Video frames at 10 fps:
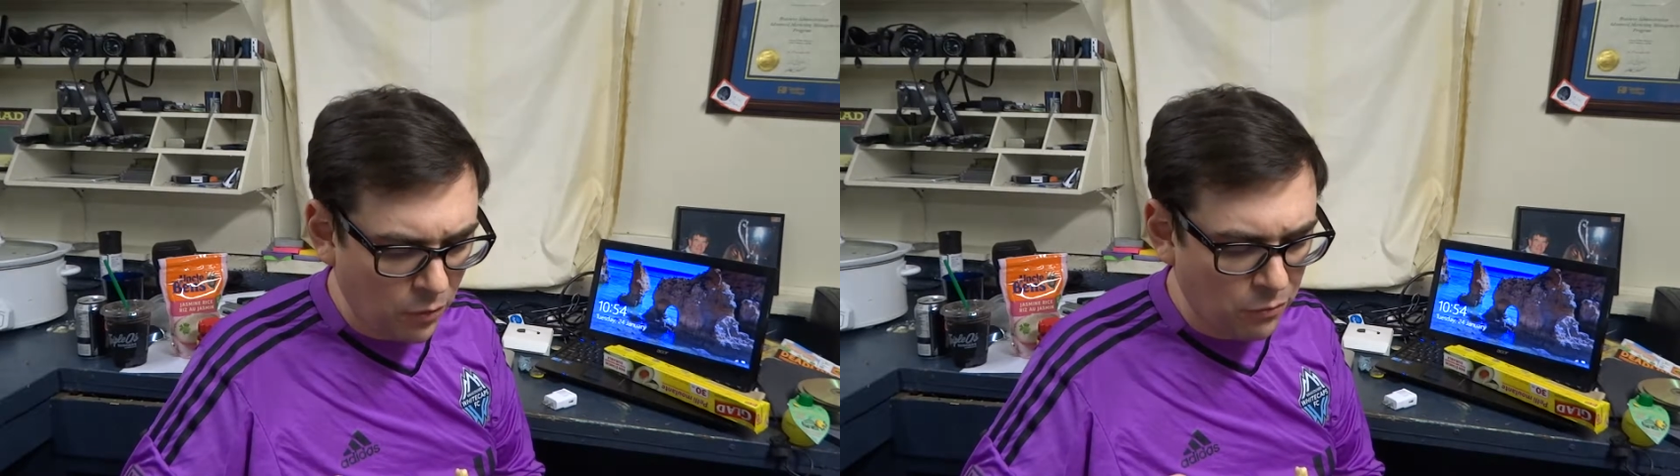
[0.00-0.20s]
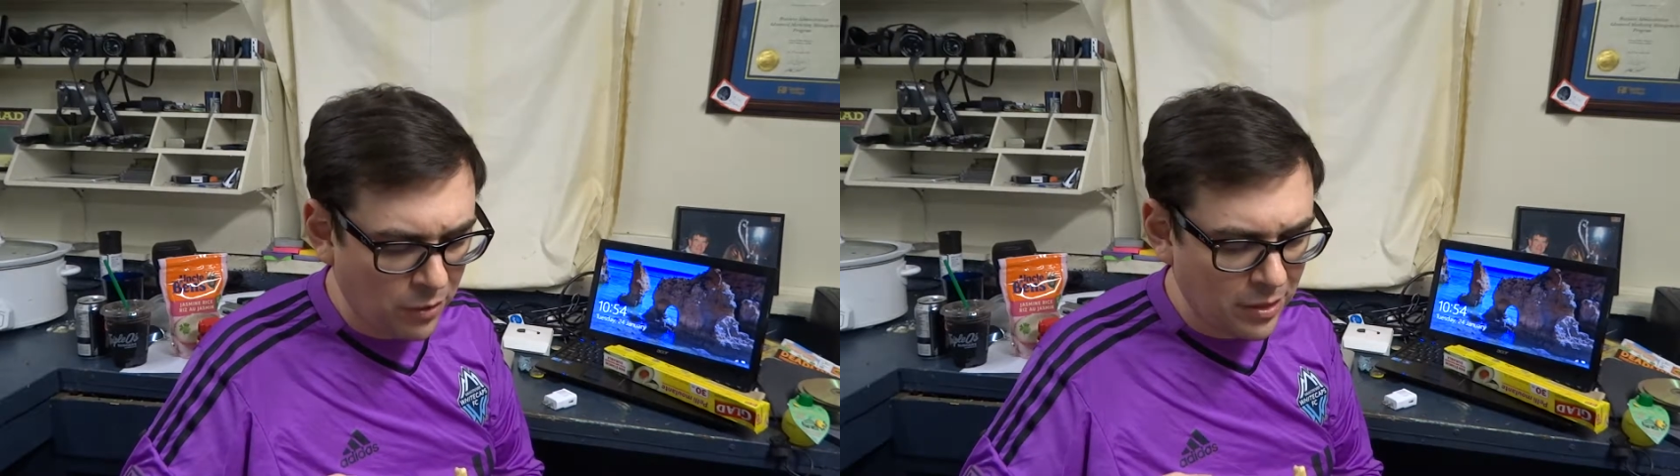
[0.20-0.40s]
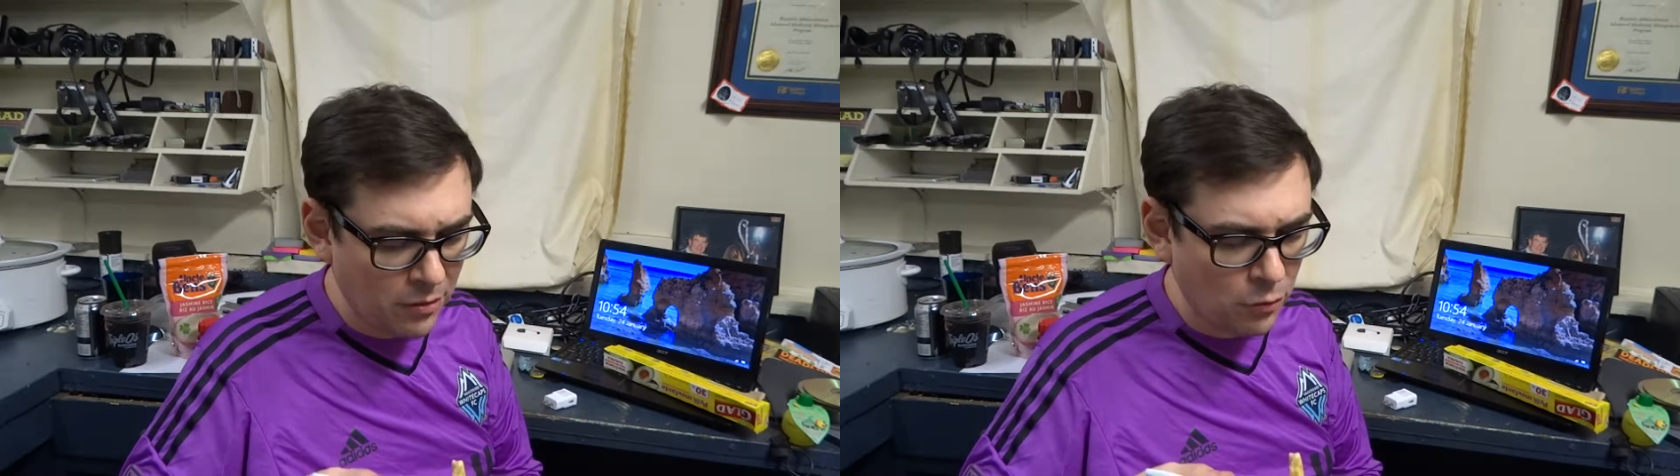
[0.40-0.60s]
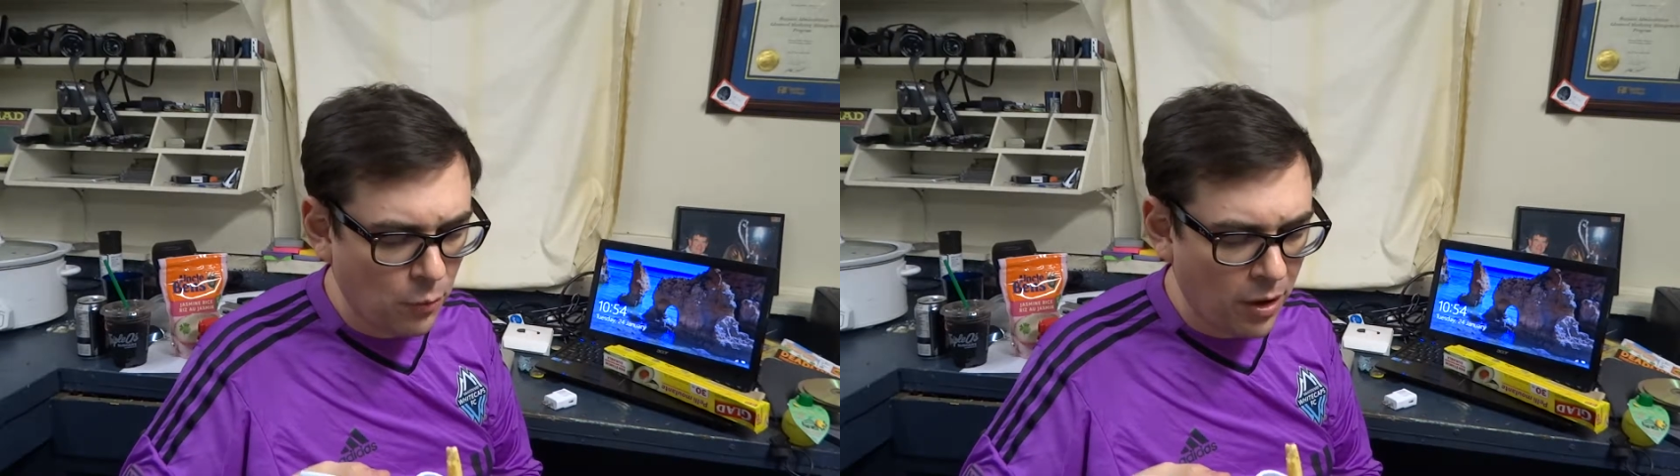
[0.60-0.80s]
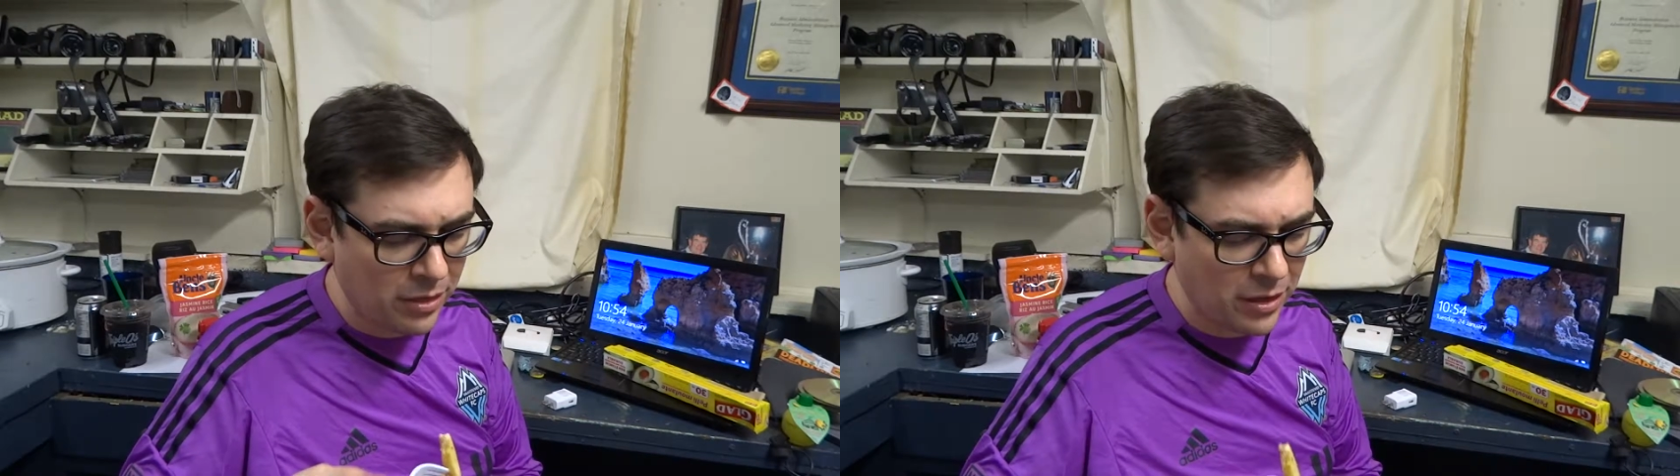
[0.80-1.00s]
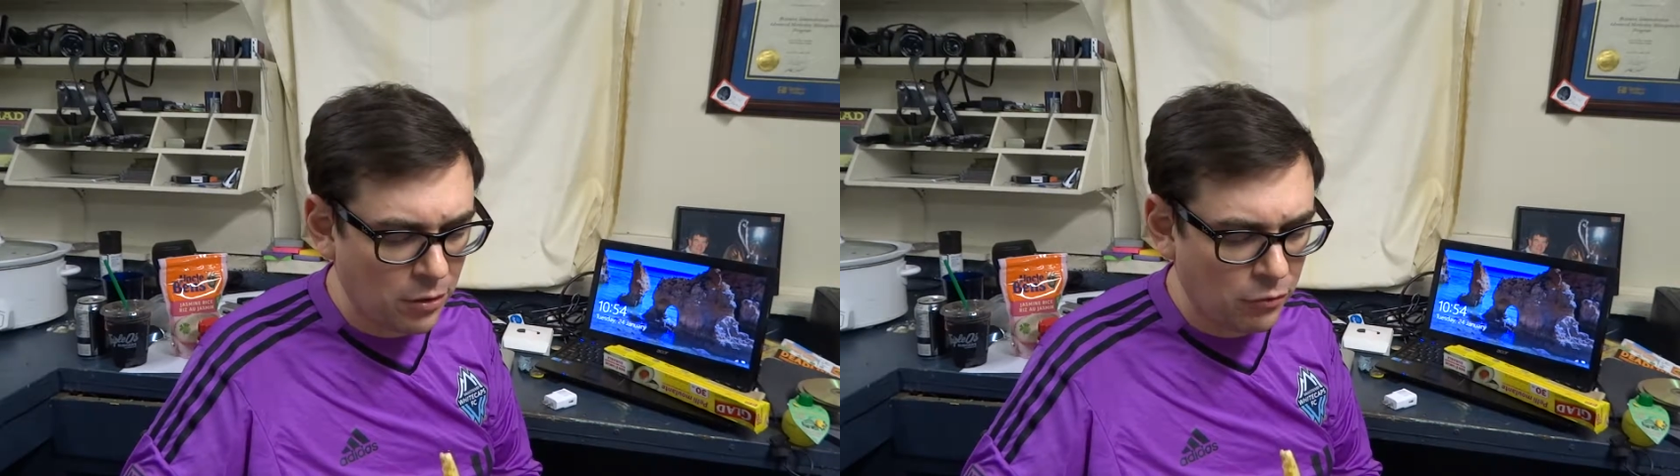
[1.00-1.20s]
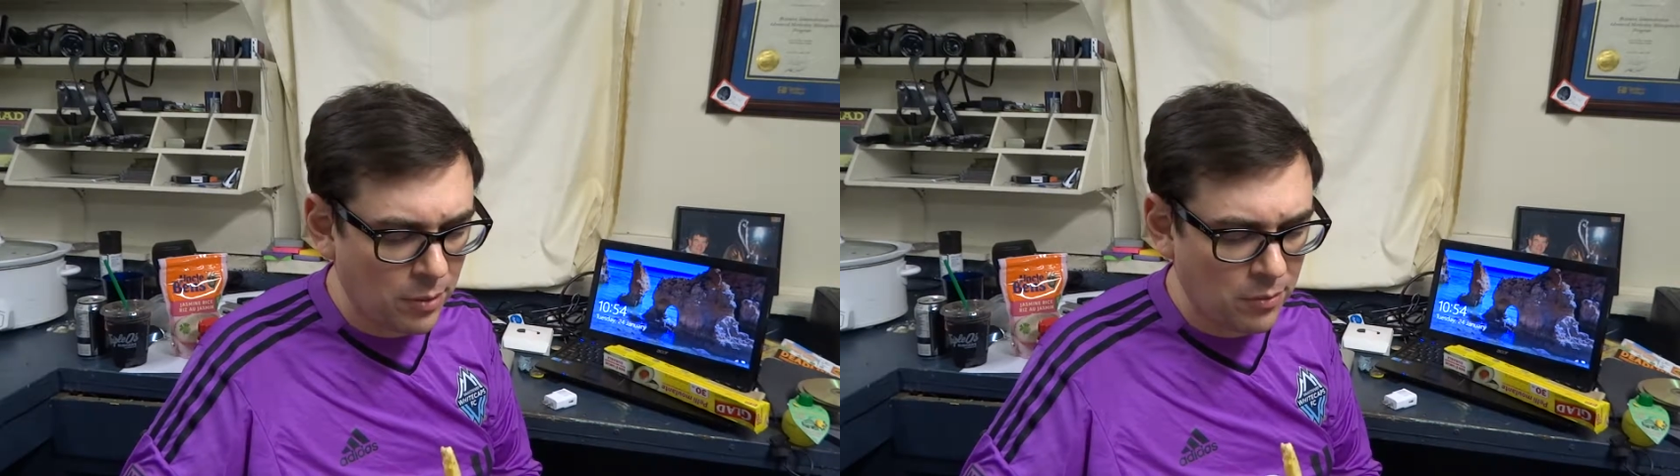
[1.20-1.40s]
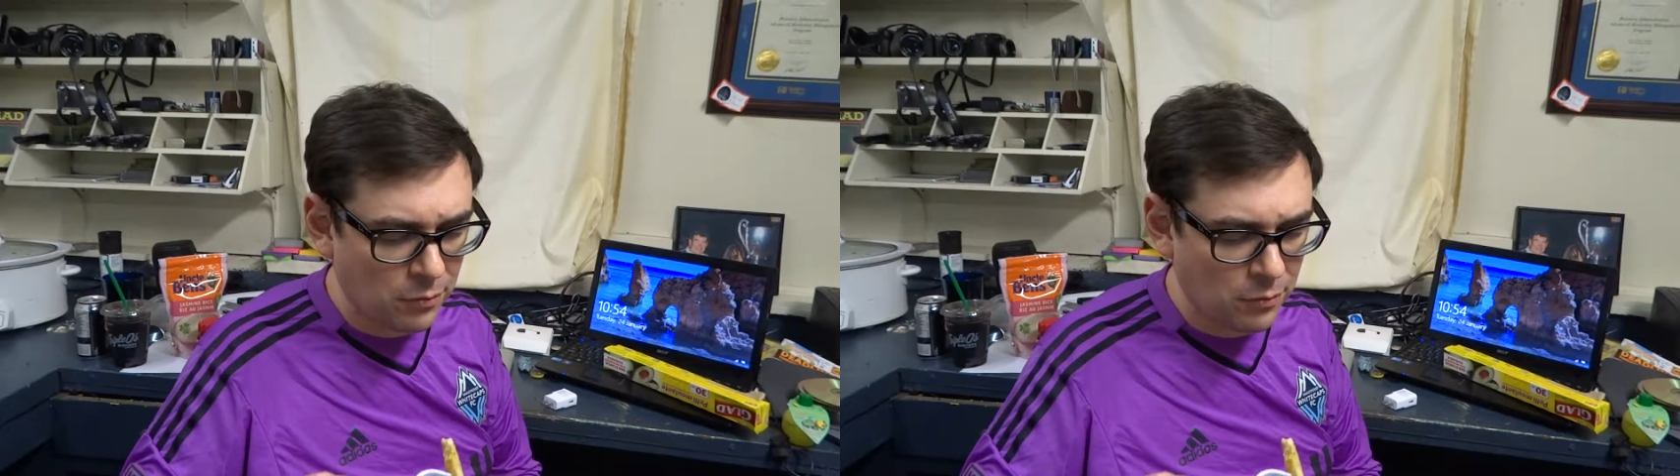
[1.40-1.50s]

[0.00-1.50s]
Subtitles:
So again, this is where I think a cream